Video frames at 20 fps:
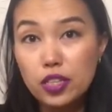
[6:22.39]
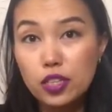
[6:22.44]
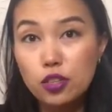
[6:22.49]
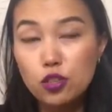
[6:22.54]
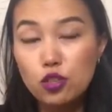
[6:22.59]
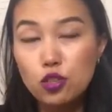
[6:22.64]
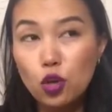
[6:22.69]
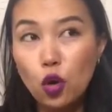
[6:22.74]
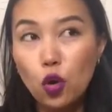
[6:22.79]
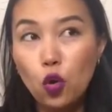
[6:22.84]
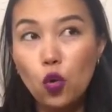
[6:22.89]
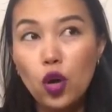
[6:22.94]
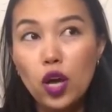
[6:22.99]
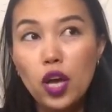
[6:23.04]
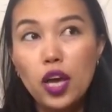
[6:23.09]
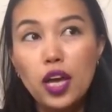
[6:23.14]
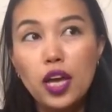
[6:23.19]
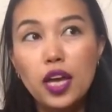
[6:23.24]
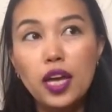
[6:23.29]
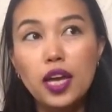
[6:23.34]
So
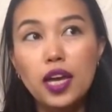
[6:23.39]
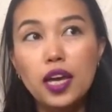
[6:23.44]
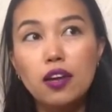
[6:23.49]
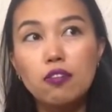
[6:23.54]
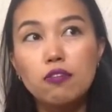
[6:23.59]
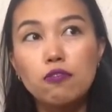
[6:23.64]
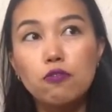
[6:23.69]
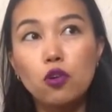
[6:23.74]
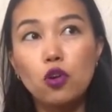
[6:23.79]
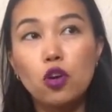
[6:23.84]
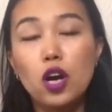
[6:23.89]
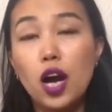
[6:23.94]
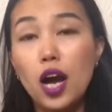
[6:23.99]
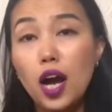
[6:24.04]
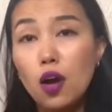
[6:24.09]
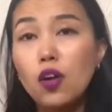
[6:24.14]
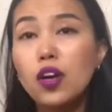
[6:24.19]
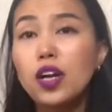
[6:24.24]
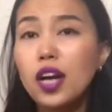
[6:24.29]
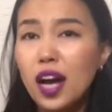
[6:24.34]
for
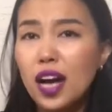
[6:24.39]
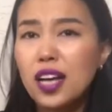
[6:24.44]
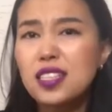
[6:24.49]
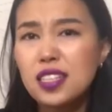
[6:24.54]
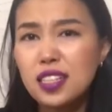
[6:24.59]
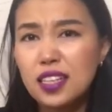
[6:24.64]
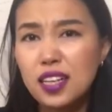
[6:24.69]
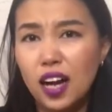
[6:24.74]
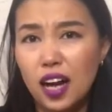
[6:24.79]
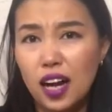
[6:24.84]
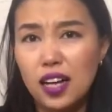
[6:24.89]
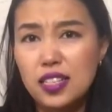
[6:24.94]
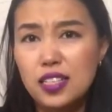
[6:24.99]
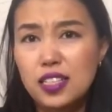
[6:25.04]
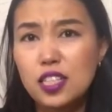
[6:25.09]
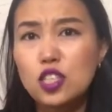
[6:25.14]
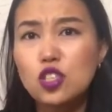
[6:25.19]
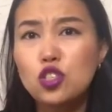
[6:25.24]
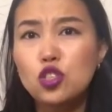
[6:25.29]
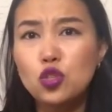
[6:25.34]
our Kazakh guys,
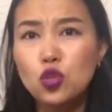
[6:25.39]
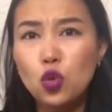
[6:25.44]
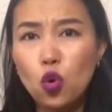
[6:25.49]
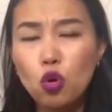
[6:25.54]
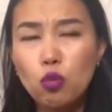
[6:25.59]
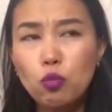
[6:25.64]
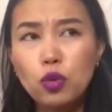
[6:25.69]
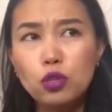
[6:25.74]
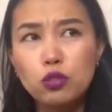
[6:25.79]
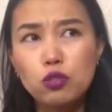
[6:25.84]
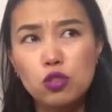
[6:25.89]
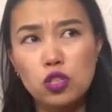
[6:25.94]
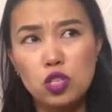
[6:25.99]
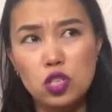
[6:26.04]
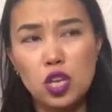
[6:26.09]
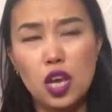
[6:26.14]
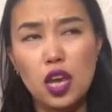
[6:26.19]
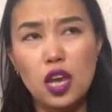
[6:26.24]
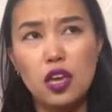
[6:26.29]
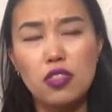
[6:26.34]
it's normal to
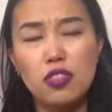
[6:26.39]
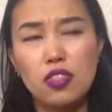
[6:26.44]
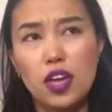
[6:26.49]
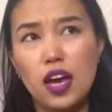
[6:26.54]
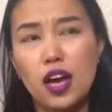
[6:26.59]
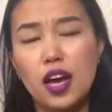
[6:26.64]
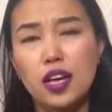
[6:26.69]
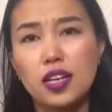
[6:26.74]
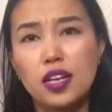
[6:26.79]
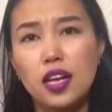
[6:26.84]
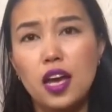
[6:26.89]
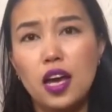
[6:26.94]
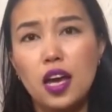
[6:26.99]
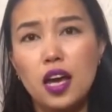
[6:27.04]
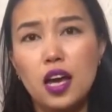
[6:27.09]
say that